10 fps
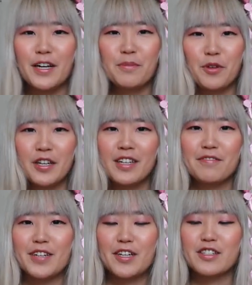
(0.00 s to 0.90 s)
find more
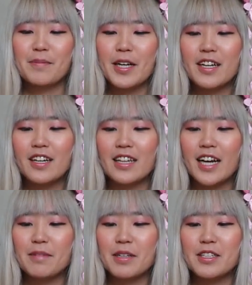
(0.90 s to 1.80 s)
videos about it
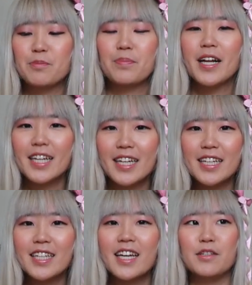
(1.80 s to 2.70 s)
online, but you plug it in,